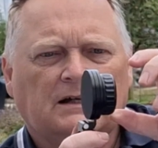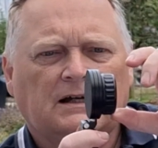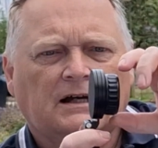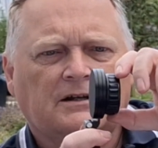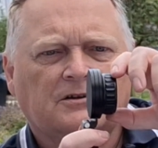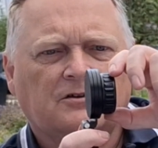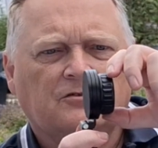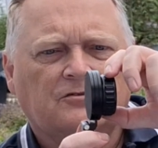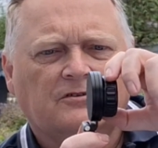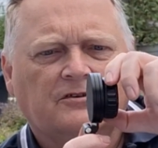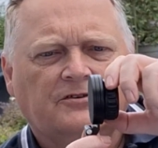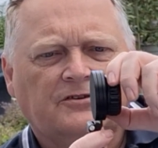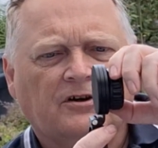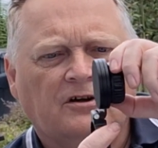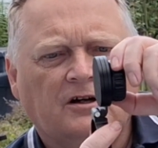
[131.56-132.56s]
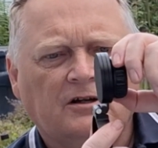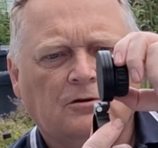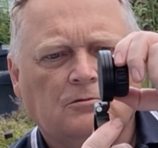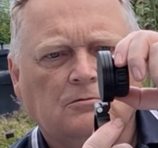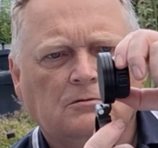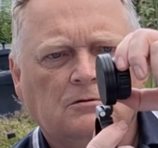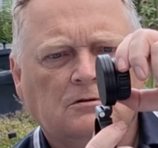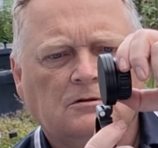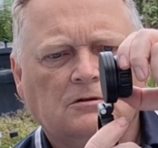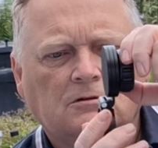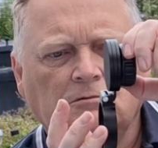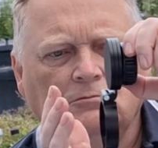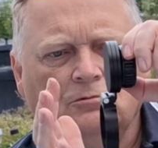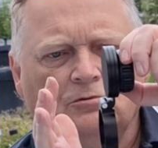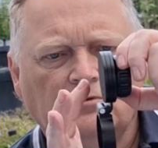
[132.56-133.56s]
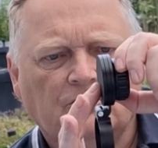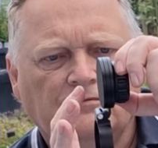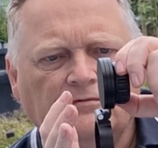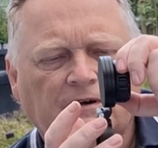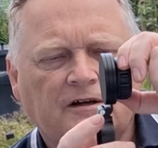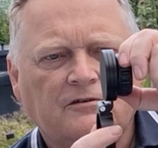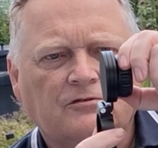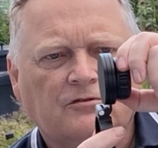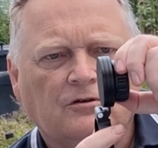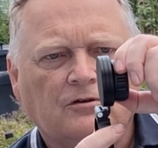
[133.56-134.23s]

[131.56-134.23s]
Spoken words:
and using a dial, once the phone's